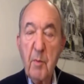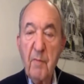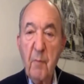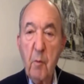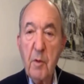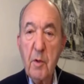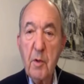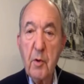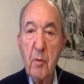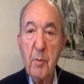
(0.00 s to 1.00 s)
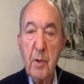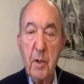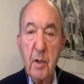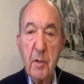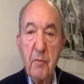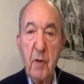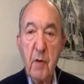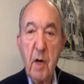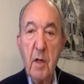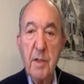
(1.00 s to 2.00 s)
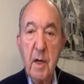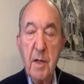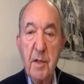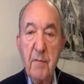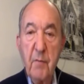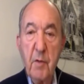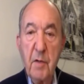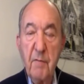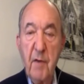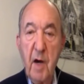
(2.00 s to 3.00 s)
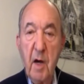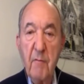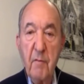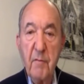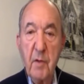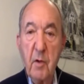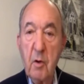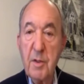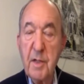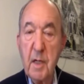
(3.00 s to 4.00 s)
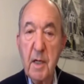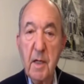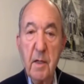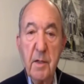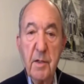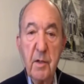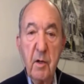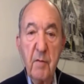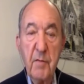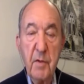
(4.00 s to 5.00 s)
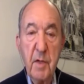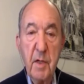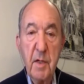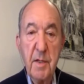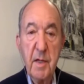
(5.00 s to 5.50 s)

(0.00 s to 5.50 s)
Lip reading: Before the Nuremberg trials in 1945 of the Nazi leaders after the